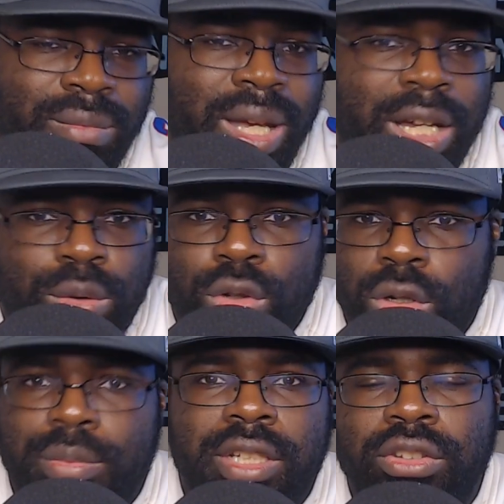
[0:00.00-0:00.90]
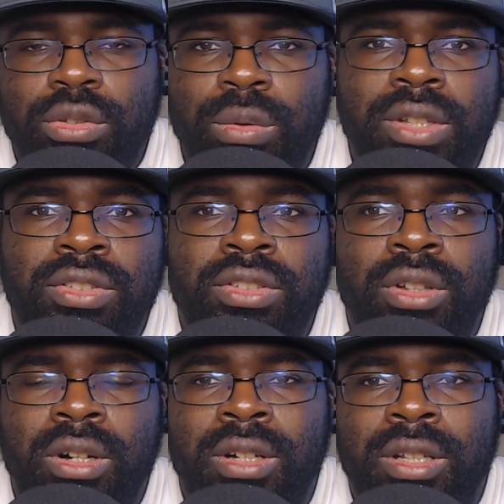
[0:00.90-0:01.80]
I don't normally do this
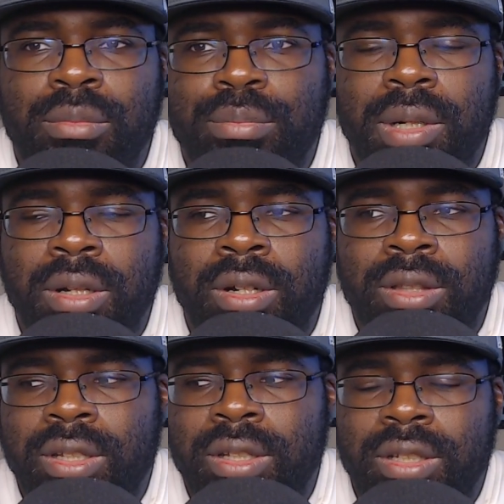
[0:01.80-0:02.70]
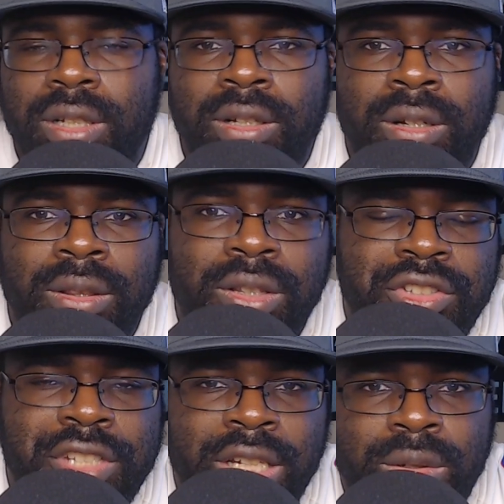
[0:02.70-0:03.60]
on this
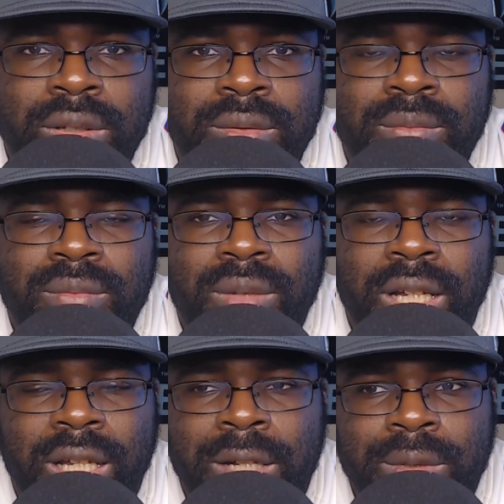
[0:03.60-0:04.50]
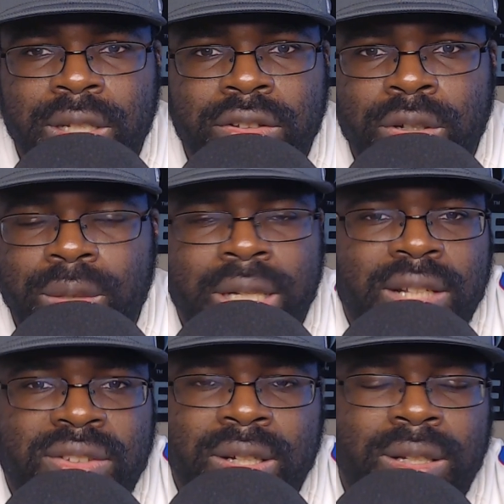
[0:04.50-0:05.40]
channel. I really don't. Like I
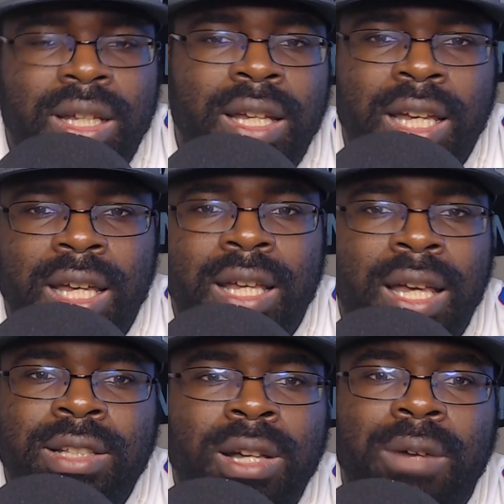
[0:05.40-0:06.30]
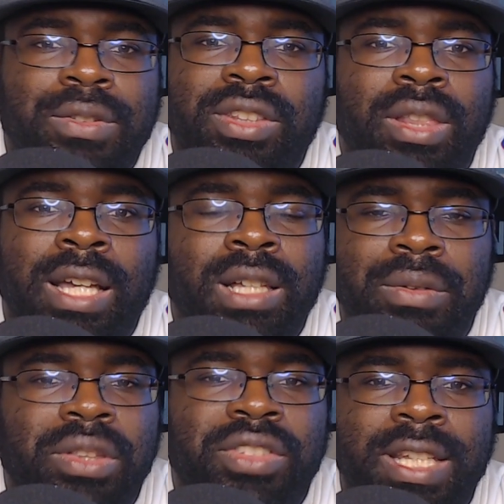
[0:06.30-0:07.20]
said, I cover
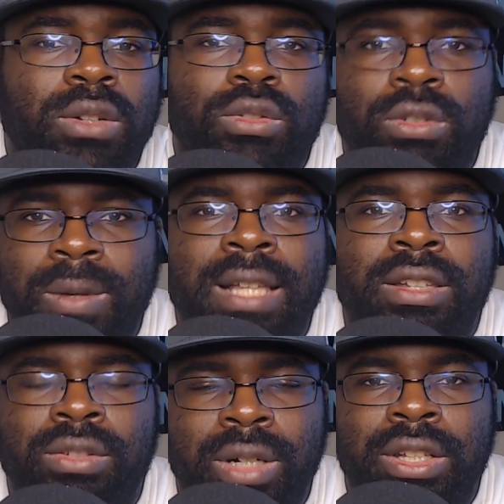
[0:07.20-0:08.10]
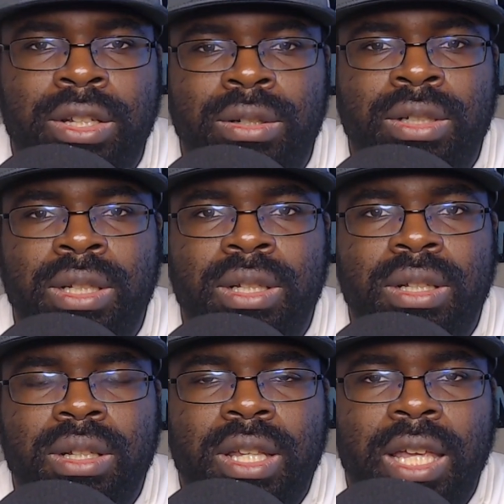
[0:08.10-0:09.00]
the Seattle Kraken on here,
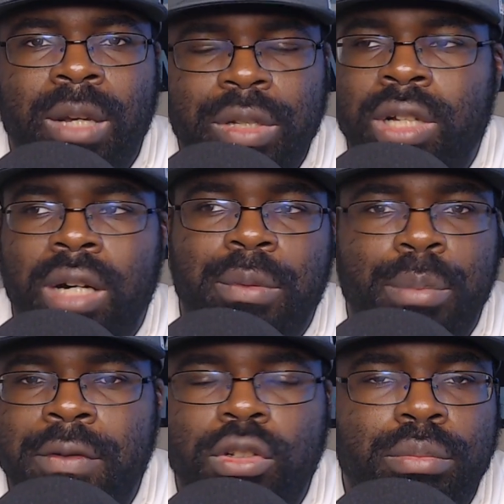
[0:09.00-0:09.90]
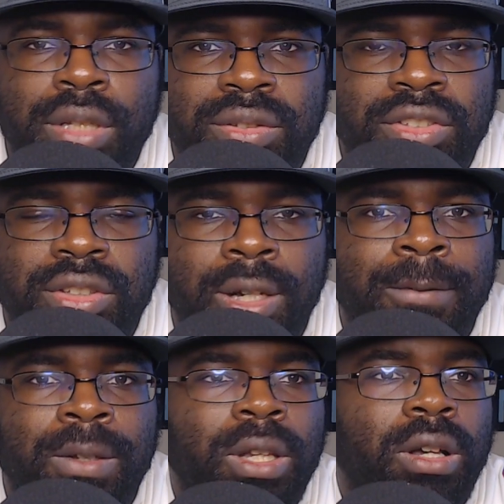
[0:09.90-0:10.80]
and we cover Buffalo Bills
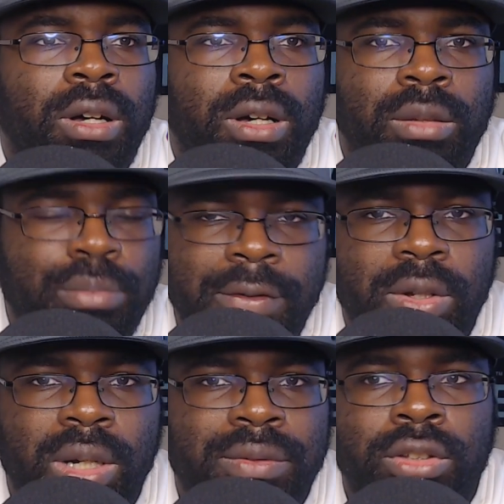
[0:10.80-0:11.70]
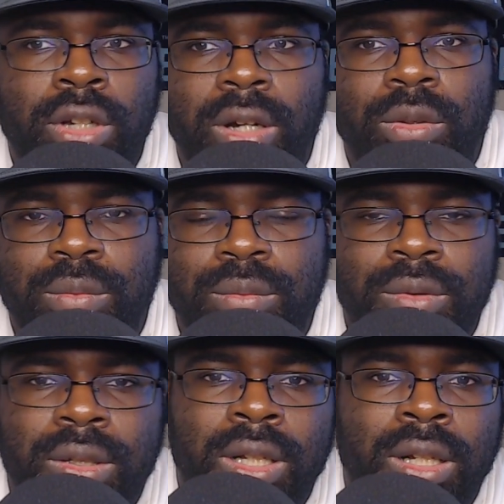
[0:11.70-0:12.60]
stuff on Buffalo After Dark
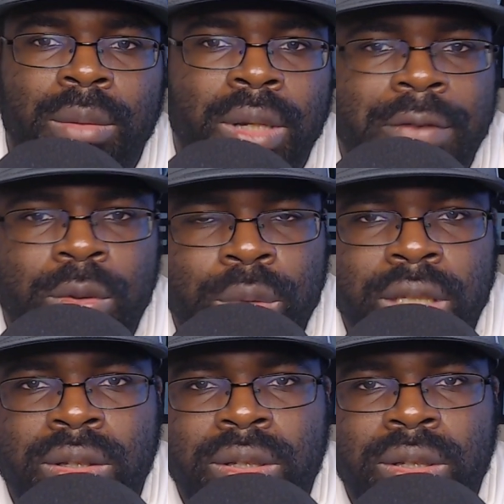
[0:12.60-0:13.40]
every week.